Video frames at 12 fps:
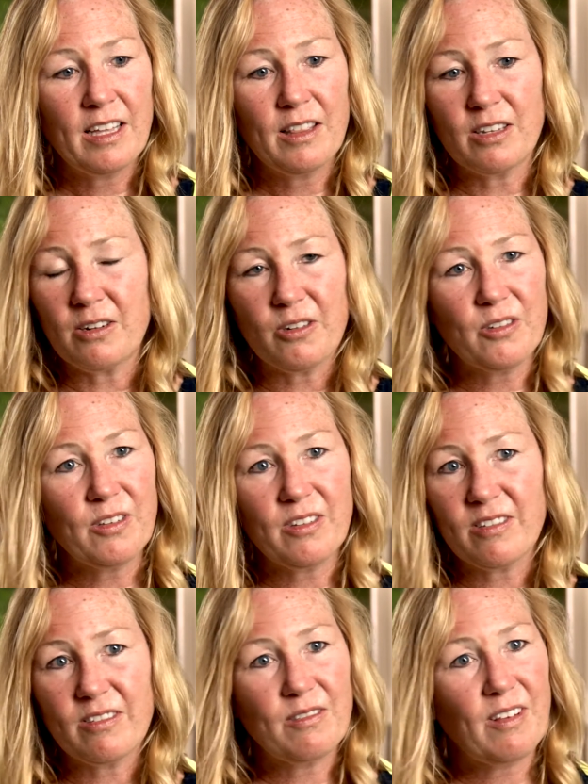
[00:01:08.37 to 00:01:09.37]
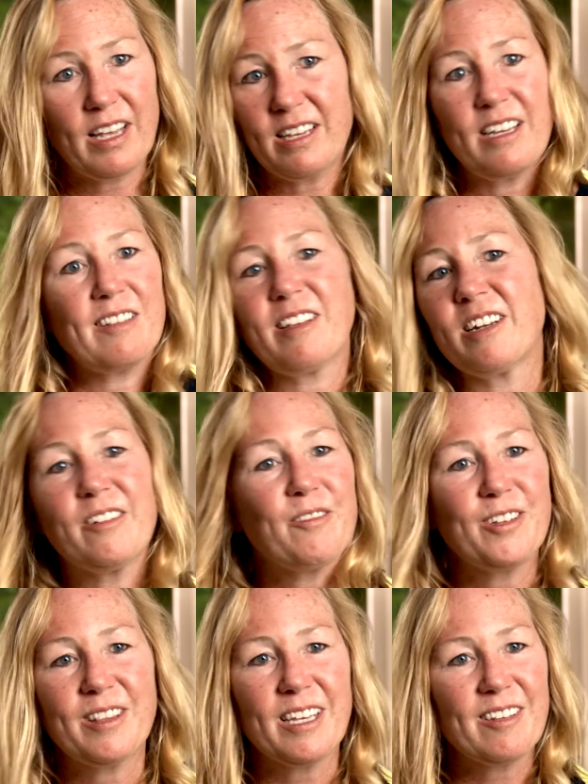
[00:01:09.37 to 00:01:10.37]
The nurses, I can't say enough
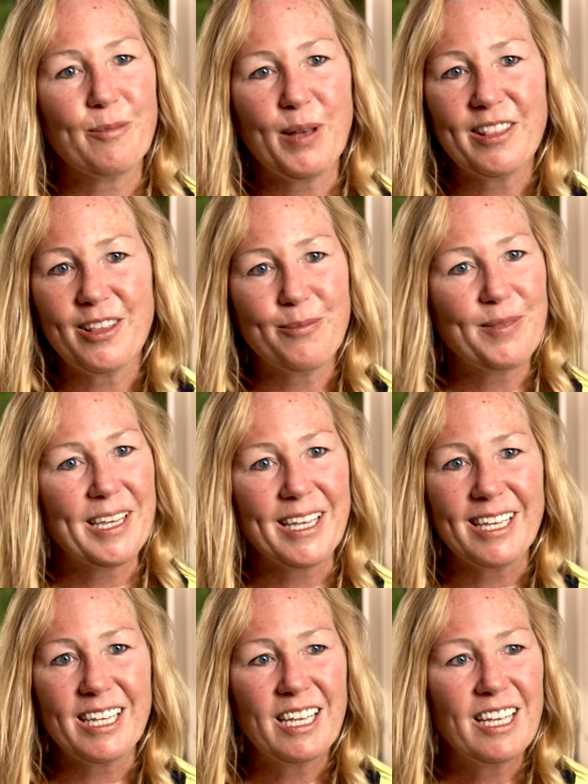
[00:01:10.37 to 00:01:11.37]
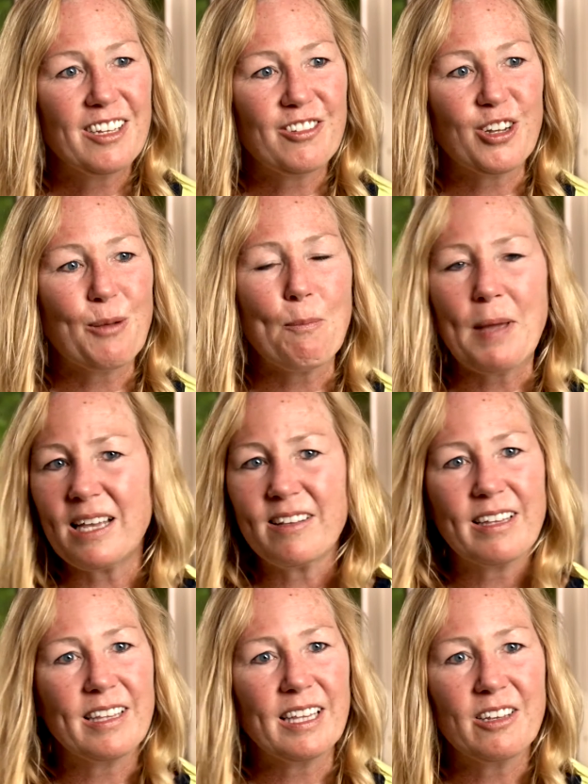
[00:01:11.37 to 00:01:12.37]
good things about them. They took
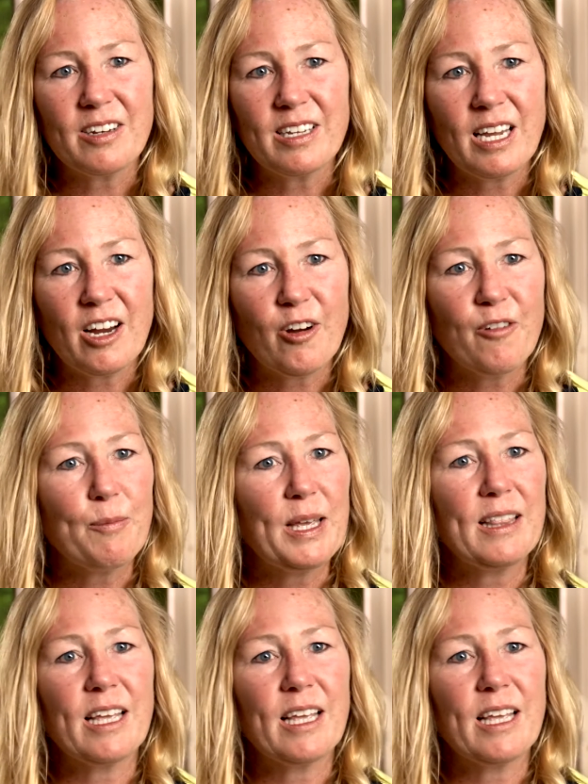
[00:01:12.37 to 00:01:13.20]
amazingly good care of me.